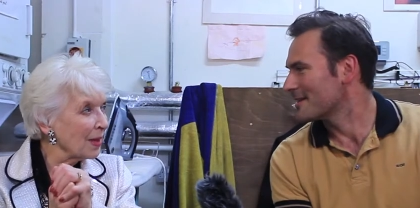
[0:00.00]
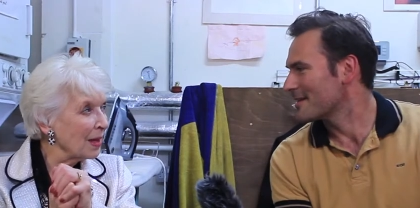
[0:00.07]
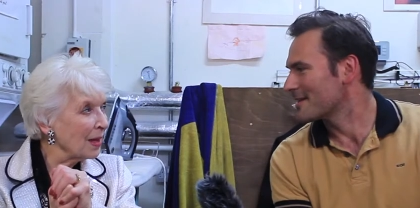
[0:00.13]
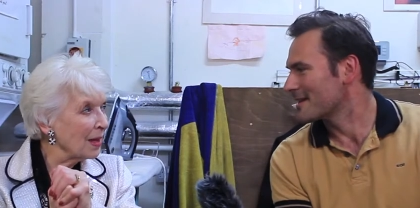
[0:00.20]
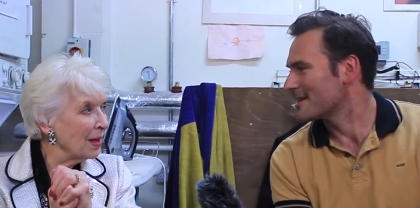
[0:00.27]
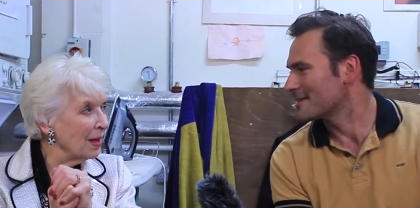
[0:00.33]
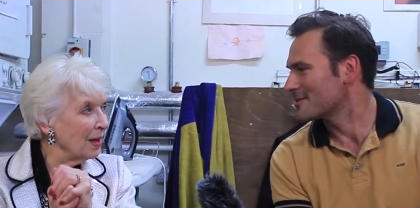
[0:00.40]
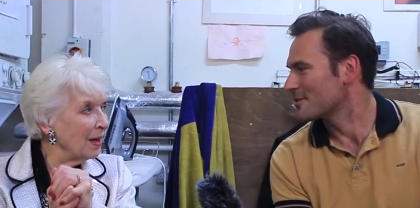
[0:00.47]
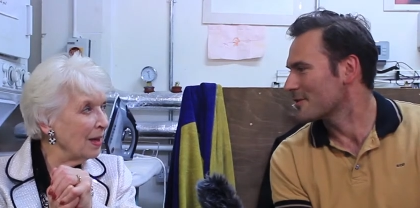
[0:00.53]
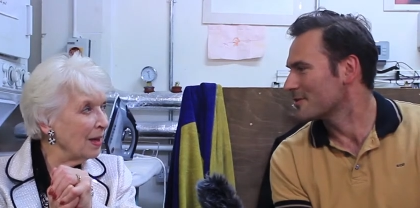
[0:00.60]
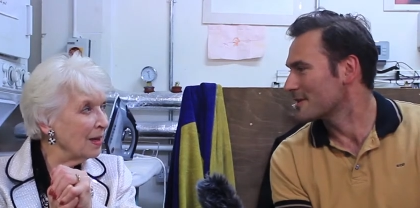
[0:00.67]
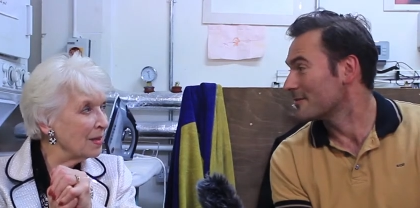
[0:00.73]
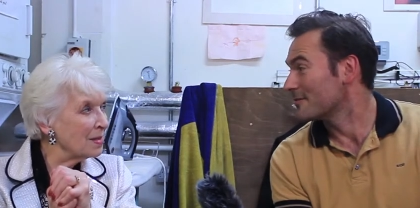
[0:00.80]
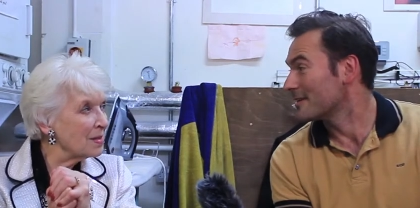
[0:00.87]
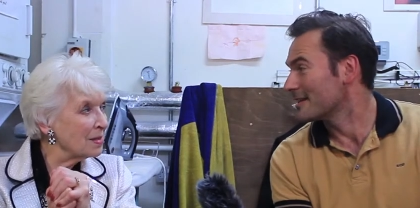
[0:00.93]
Speaker 1: and I think it's yes,
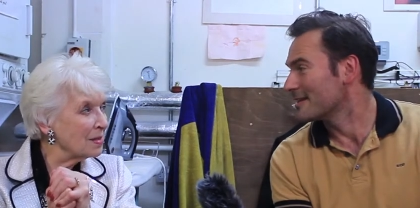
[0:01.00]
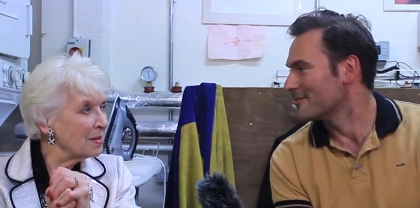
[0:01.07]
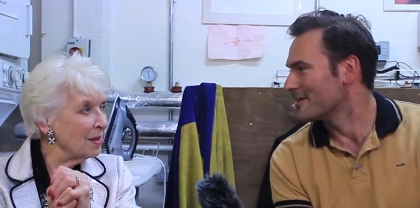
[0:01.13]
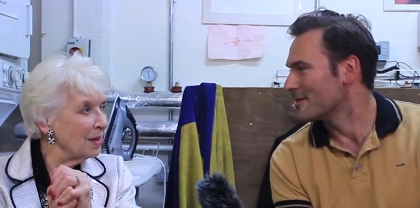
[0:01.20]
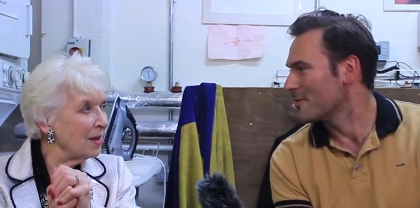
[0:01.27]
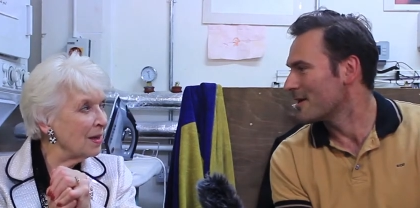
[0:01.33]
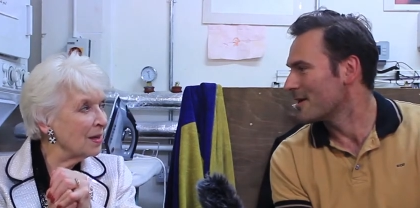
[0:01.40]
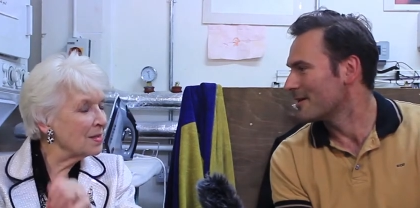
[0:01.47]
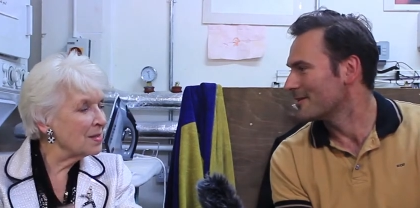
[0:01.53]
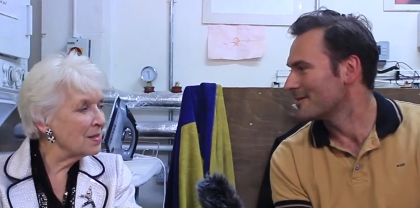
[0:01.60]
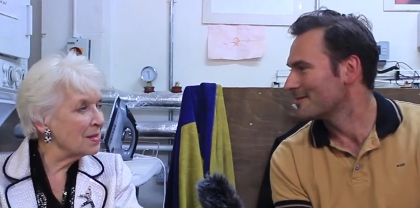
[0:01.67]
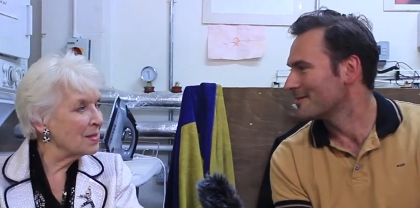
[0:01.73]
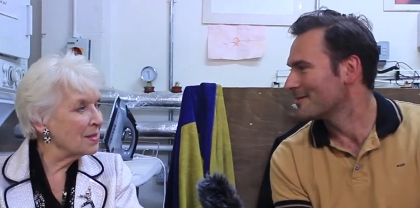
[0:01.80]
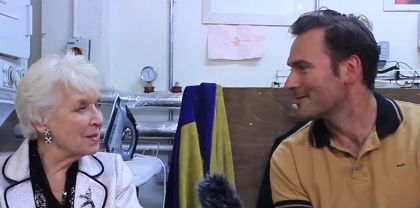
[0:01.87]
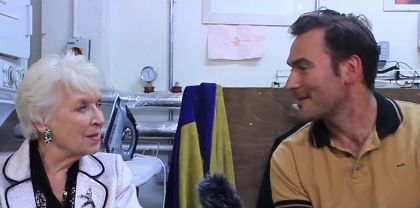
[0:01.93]
gone down really, really yes.
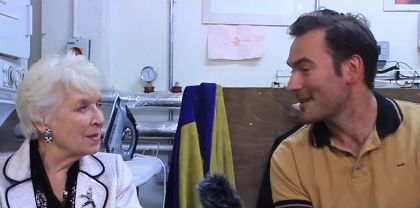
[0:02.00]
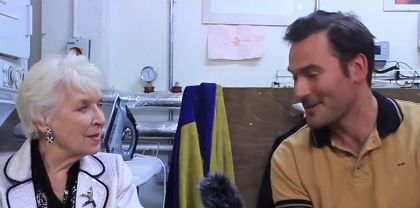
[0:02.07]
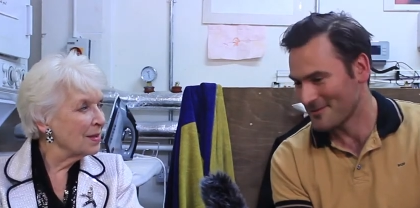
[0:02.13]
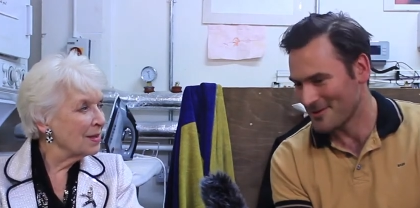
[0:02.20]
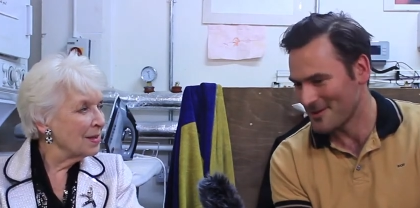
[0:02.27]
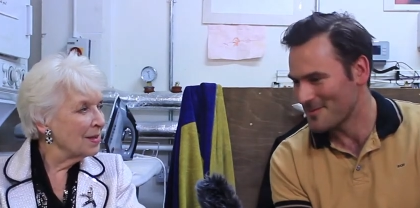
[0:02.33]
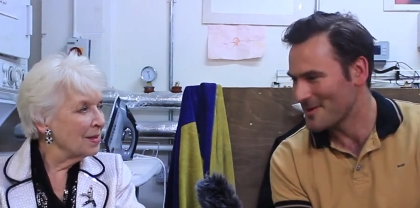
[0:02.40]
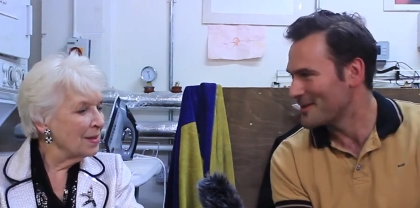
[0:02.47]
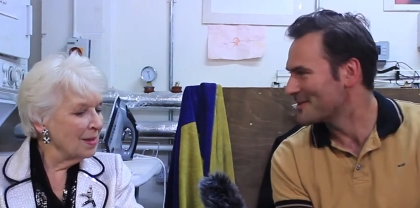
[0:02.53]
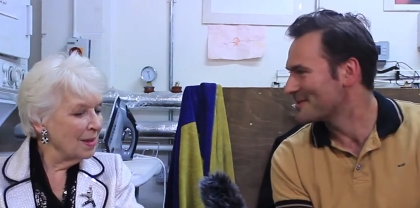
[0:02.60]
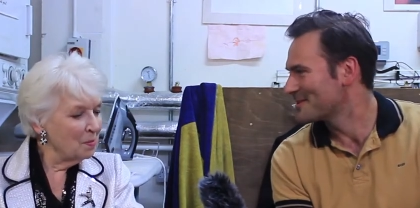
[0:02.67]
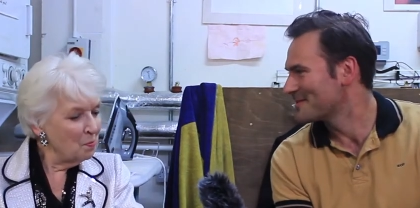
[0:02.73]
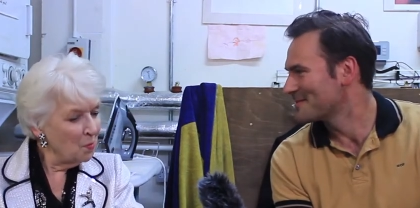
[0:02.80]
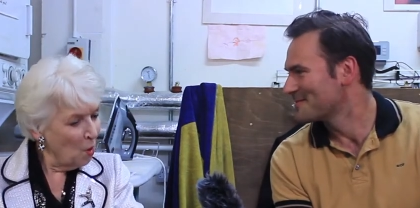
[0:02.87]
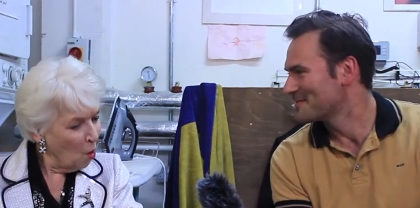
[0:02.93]
well. Thank you very
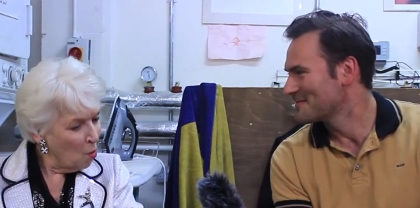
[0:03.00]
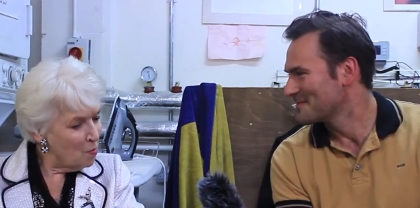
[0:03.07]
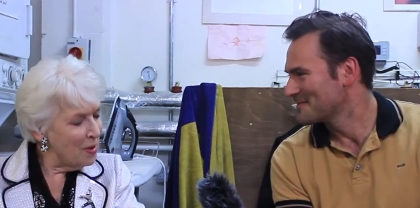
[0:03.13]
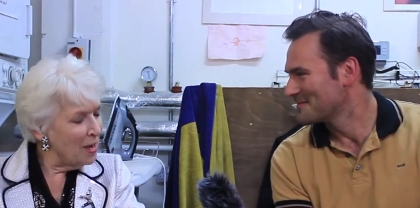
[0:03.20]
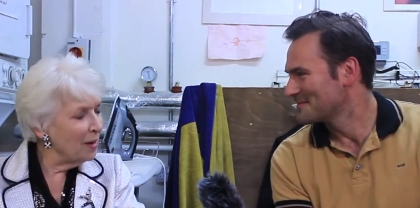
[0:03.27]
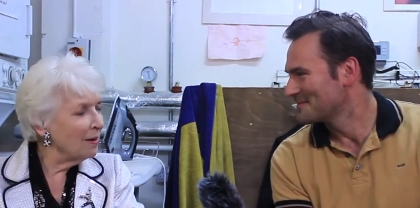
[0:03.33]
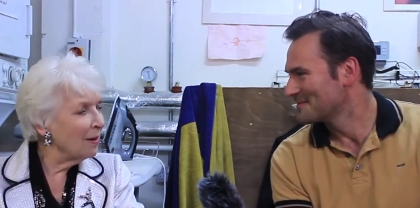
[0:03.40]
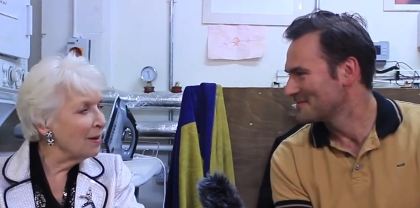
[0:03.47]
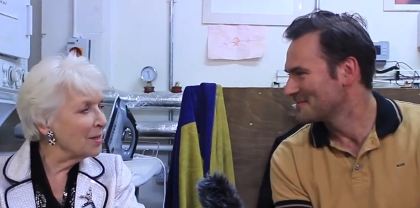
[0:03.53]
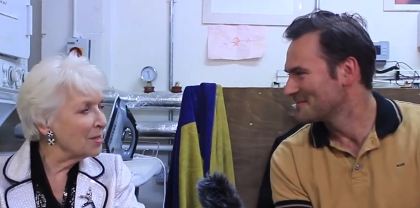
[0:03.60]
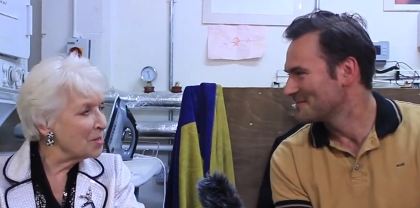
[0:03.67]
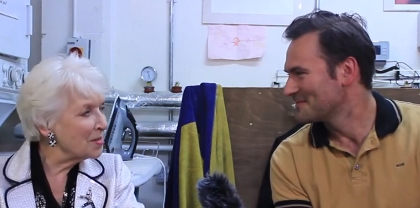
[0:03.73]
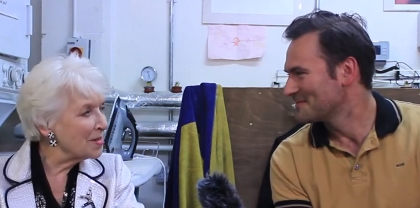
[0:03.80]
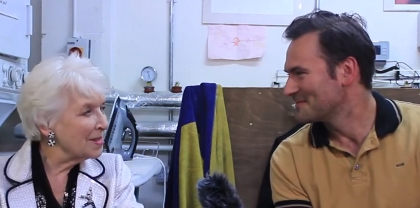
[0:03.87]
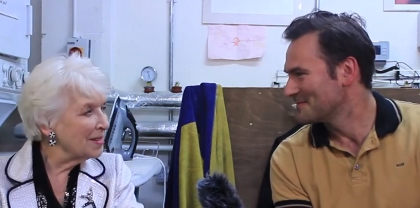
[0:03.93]
much. And
Speaker 2: long may it
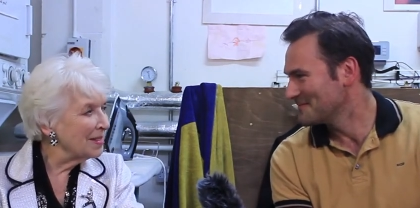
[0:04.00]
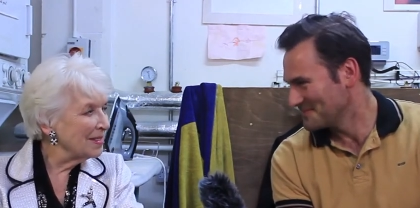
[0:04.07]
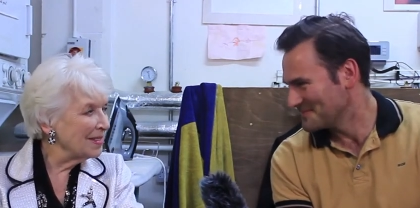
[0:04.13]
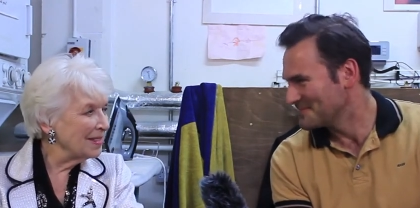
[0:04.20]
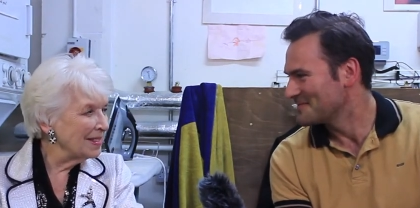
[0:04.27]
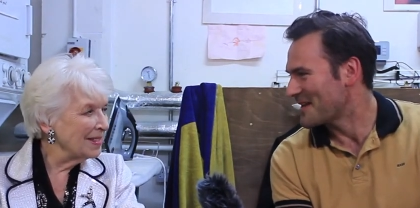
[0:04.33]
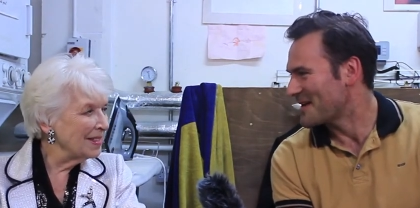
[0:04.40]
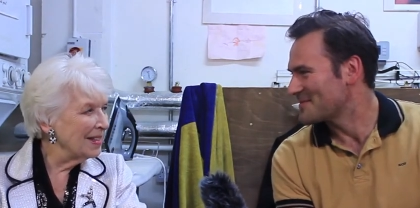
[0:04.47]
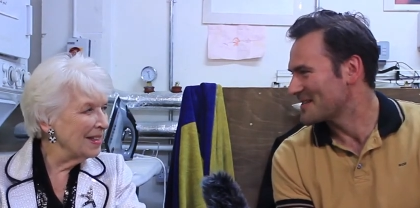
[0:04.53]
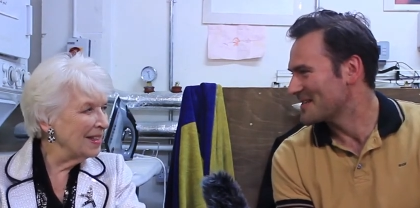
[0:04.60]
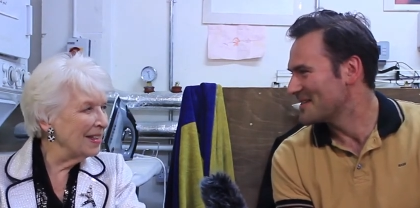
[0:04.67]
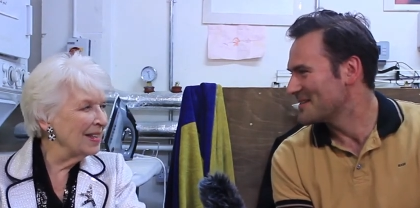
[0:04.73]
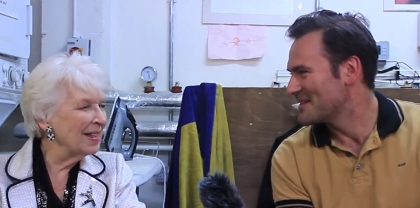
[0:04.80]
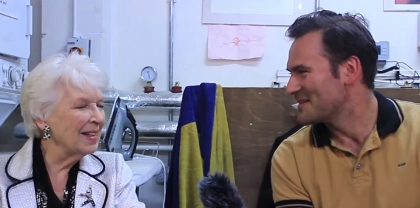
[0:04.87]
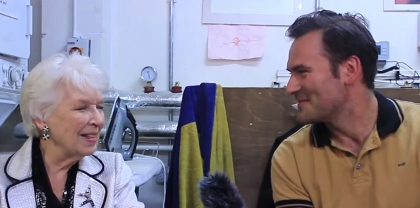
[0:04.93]
last.
Speaker 1: Mm,
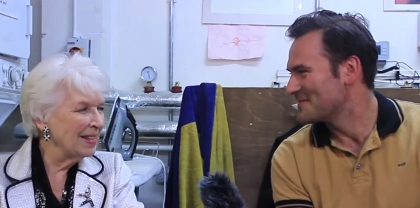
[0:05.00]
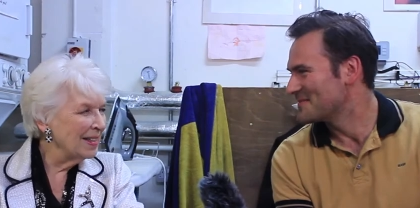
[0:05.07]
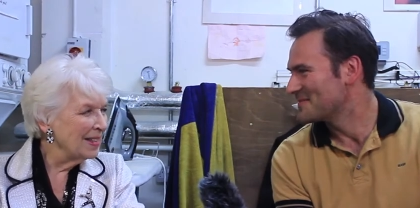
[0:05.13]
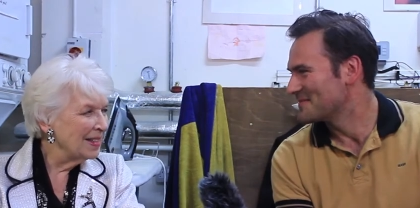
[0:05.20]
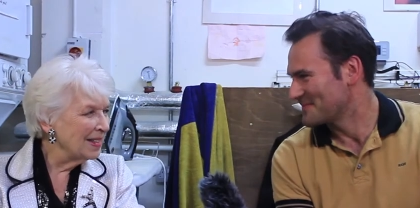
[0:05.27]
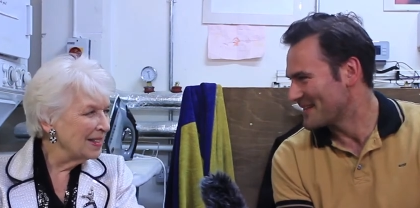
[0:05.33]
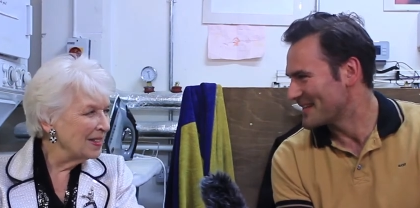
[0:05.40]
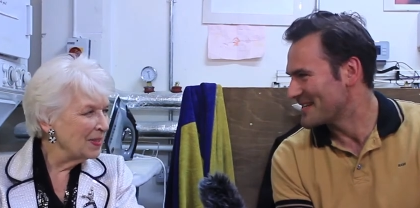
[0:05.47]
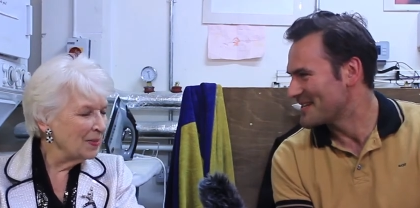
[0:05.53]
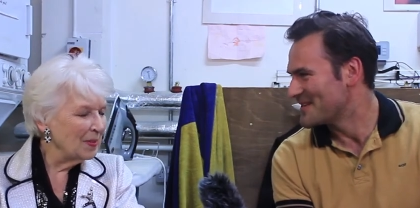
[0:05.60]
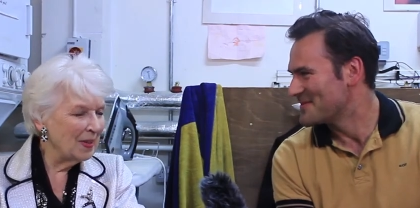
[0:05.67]
absolutely. Thank you.